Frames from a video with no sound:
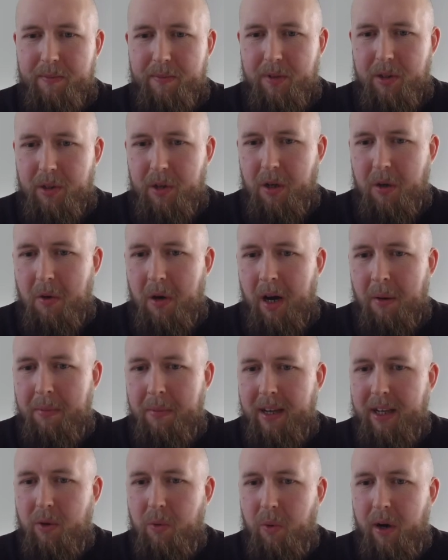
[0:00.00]
So I
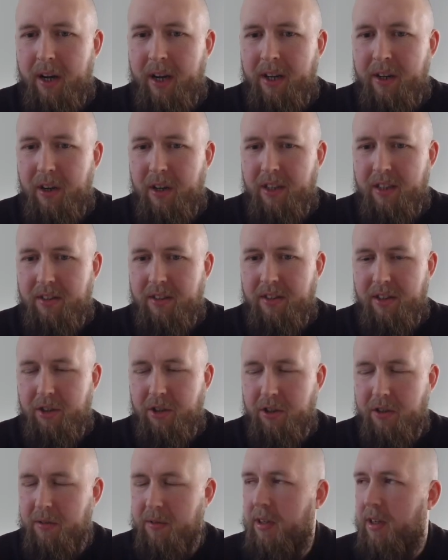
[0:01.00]
made quite an early
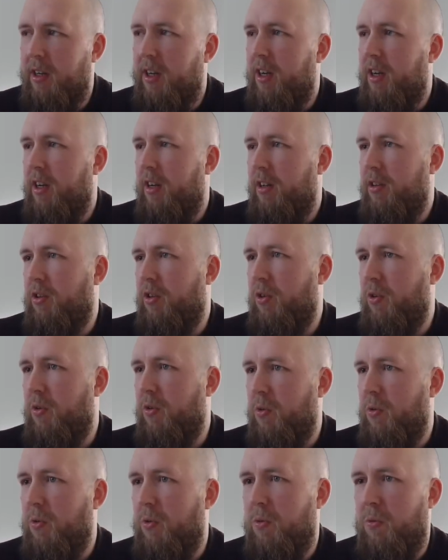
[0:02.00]
decision
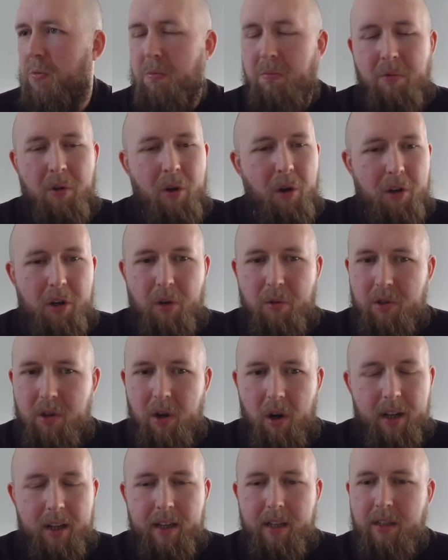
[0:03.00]
to not go to
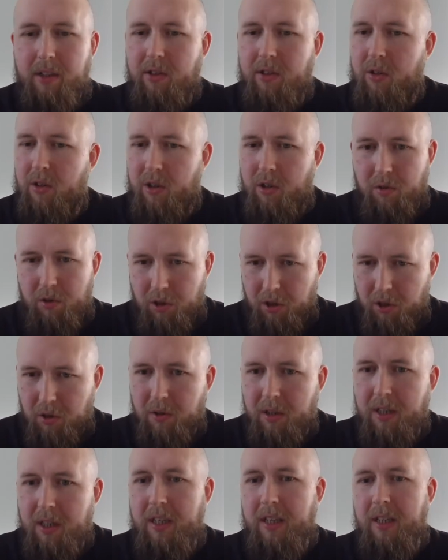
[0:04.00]
college, not go to
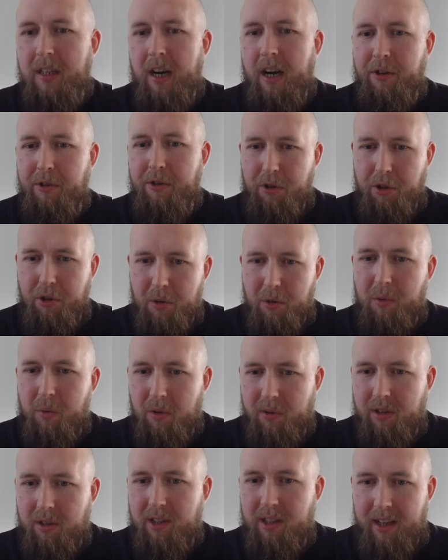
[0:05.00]
uni. I knew I
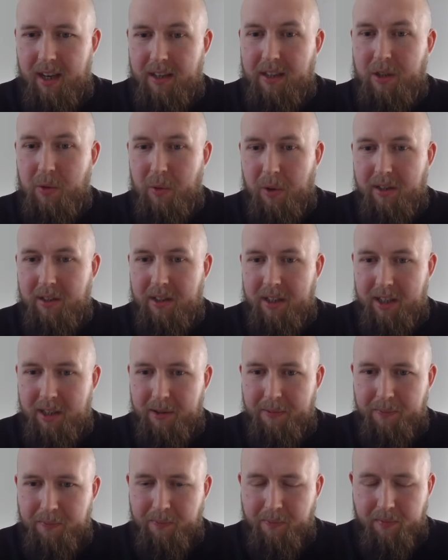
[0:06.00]
wanted to get into
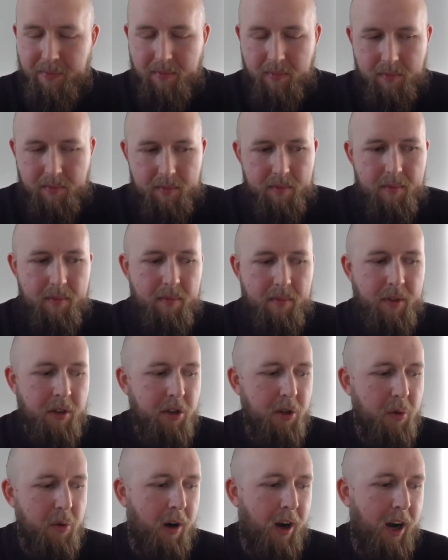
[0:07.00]
IT.
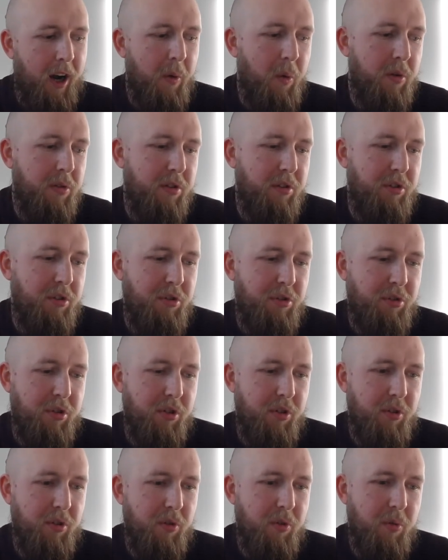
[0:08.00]
So I wanted
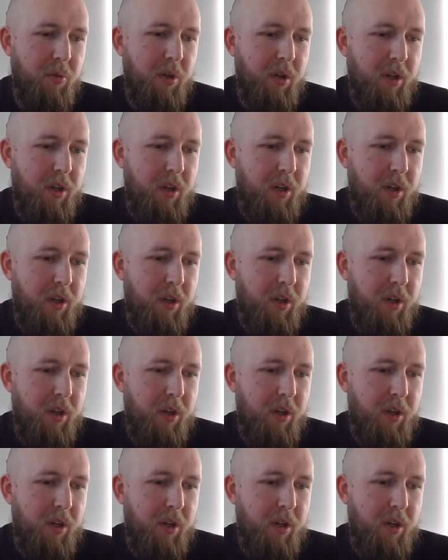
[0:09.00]
to